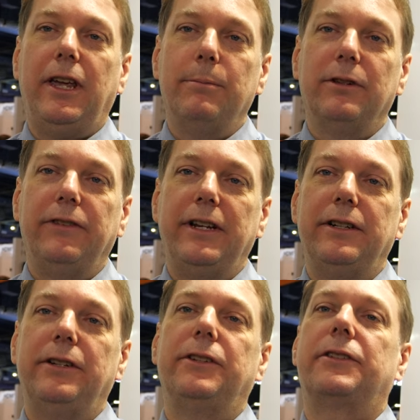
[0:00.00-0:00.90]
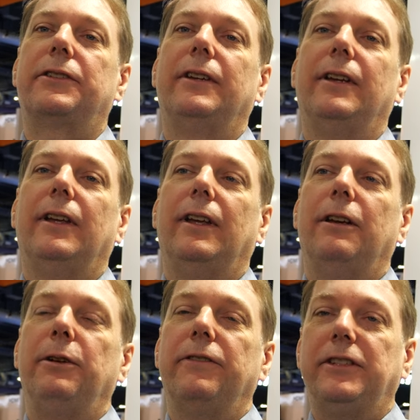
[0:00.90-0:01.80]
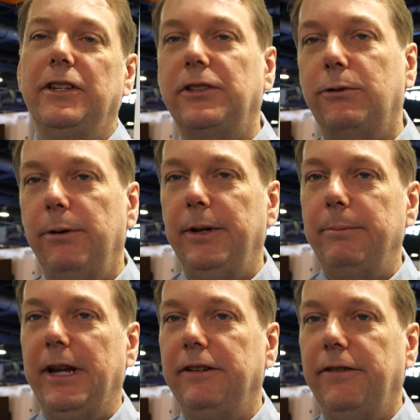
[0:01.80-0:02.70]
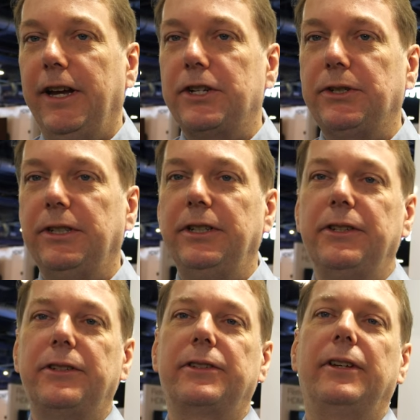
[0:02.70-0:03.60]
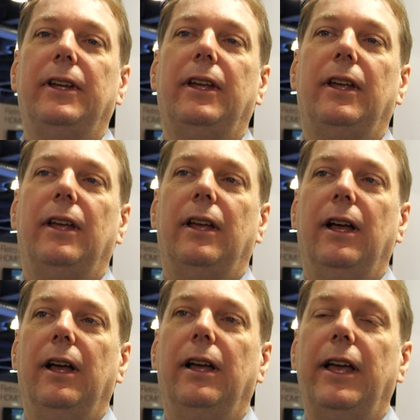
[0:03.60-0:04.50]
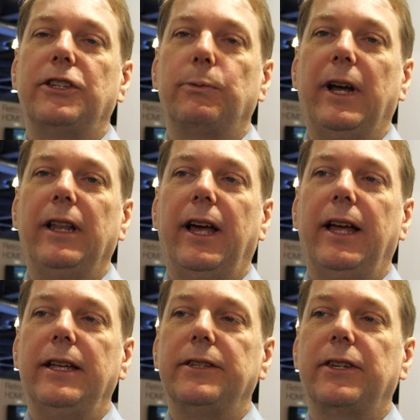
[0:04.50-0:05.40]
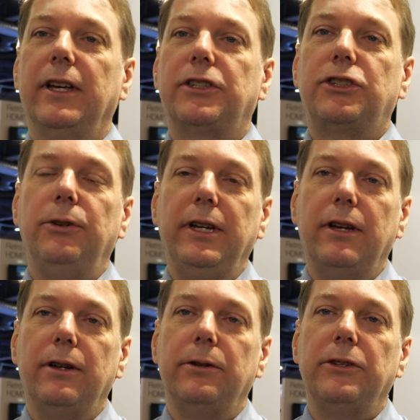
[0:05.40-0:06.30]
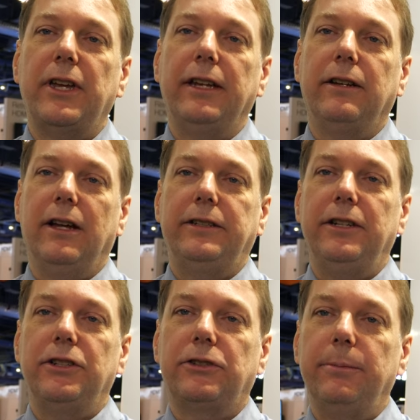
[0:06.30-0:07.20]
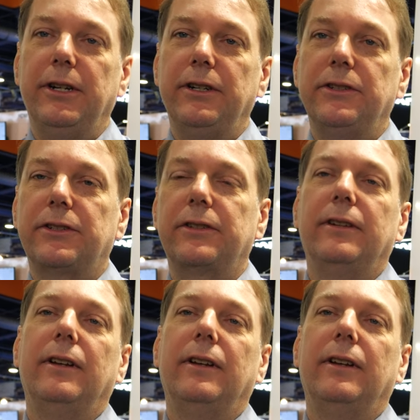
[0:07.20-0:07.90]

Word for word: cable vendors, we have test equipment manufacturers, as well as studios and content distributors.